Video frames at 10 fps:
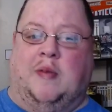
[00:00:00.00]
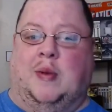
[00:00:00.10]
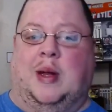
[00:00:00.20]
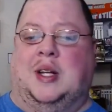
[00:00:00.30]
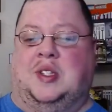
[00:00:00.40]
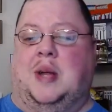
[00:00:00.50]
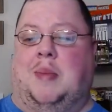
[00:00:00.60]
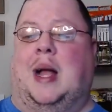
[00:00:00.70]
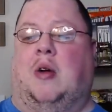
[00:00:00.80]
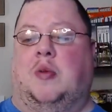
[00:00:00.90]
And when I say
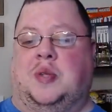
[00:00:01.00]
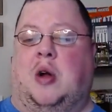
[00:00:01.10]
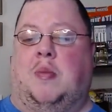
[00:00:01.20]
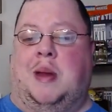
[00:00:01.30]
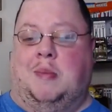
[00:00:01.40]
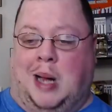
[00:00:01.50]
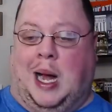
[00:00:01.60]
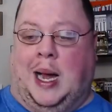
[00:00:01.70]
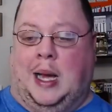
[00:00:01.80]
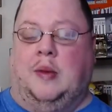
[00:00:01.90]
my groups, I don't mean
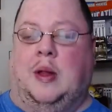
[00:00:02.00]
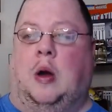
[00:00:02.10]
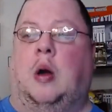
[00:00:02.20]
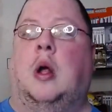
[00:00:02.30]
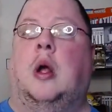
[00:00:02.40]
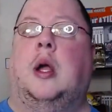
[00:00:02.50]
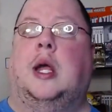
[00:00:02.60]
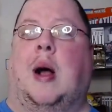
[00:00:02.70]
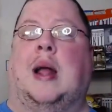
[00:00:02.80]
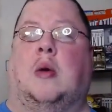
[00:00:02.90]
mine.
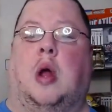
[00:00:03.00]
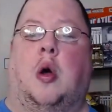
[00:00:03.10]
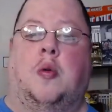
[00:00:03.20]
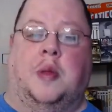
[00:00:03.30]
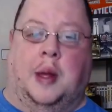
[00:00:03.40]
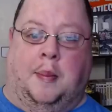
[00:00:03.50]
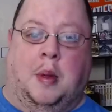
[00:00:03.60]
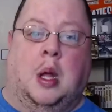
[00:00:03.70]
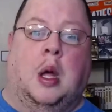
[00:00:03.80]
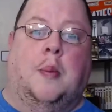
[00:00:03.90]
I don't own them,
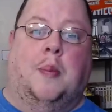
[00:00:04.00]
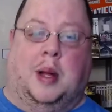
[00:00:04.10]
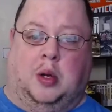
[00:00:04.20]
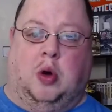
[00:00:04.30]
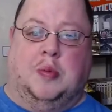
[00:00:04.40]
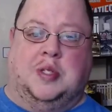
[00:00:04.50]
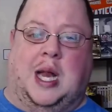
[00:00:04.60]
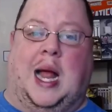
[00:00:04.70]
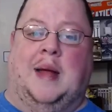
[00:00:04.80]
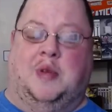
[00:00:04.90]
but groups that
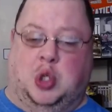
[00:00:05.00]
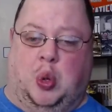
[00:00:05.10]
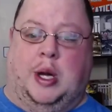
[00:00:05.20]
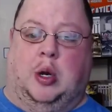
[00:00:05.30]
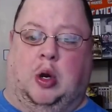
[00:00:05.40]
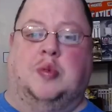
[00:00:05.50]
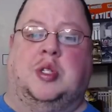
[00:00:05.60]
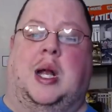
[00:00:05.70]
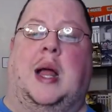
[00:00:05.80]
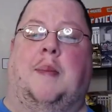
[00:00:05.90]
I have joined or groups that
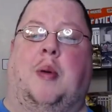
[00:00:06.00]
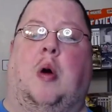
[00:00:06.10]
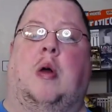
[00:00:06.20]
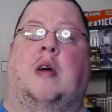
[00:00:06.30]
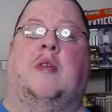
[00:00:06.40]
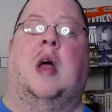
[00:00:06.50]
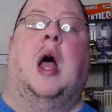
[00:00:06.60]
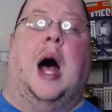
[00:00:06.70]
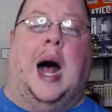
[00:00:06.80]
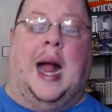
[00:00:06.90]
I am part of,
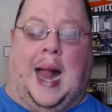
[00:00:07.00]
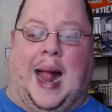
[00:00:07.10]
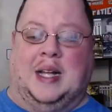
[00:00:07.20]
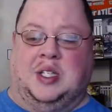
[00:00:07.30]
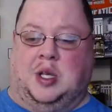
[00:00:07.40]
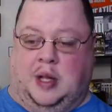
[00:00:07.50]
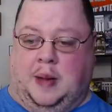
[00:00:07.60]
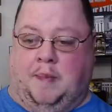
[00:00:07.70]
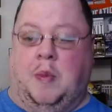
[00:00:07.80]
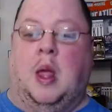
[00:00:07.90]
I ask
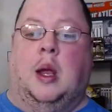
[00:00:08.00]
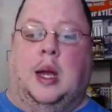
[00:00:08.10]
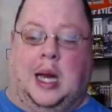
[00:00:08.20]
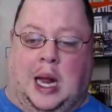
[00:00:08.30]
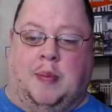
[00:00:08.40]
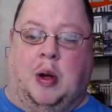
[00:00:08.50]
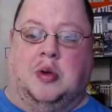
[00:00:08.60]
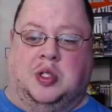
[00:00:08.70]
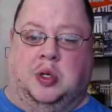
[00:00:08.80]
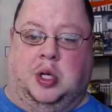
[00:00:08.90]
them, can I
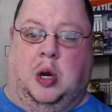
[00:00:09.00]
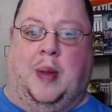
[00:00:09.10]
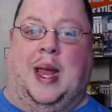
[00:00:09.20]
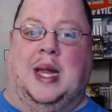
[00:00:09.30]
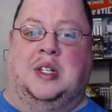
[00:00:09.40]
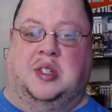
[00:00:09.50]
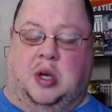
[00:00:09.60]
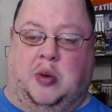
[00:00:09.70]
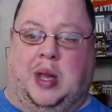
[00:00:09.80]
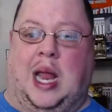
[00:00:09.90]
post on your page? Is it
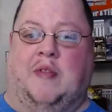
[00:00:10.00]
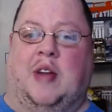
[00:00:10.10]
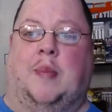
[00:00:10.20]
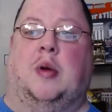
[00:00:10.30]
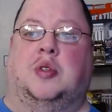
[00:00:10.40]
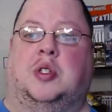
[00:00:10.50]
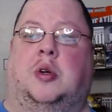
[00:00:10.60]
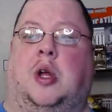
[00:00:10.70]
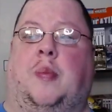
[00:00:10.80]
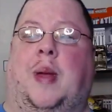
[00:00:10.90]
okay if I post on
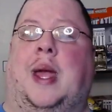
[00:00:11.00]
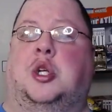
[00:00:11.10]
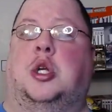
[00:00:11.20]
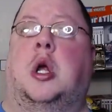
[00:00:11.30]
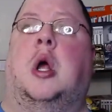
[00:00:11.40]
your page?